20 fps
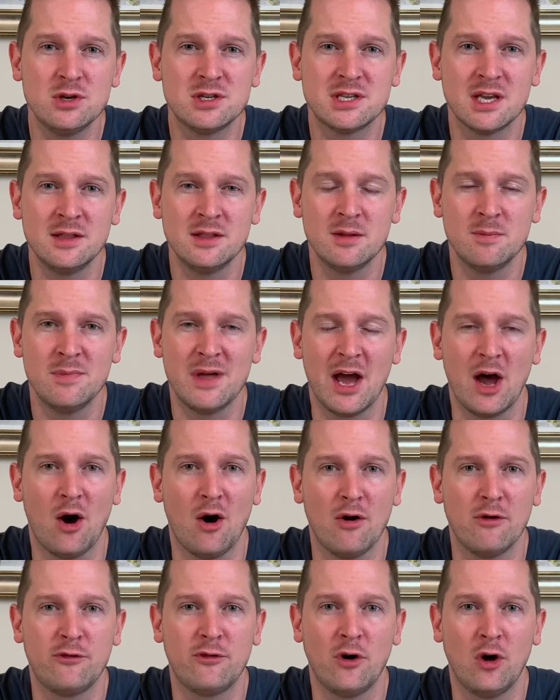send them that
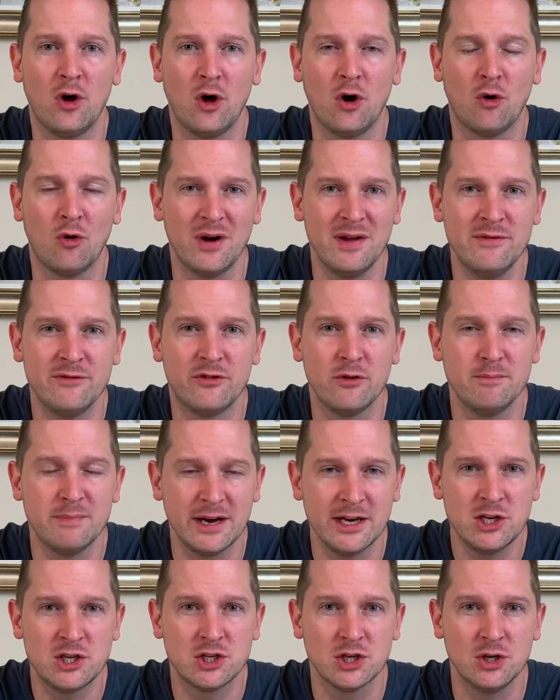offer or
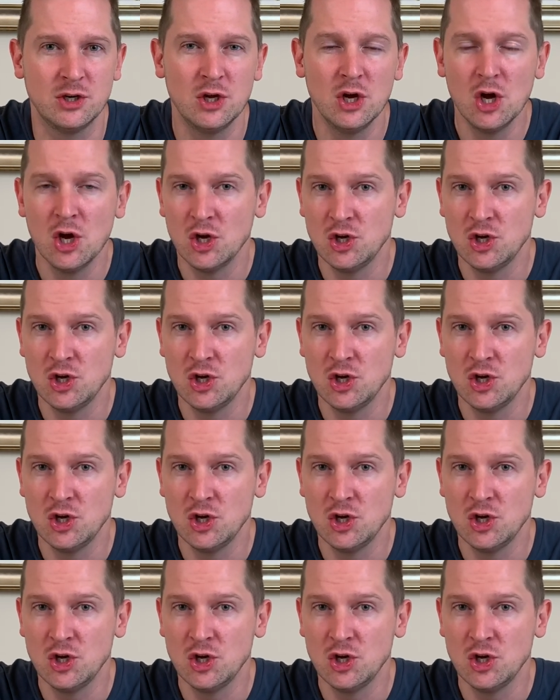information,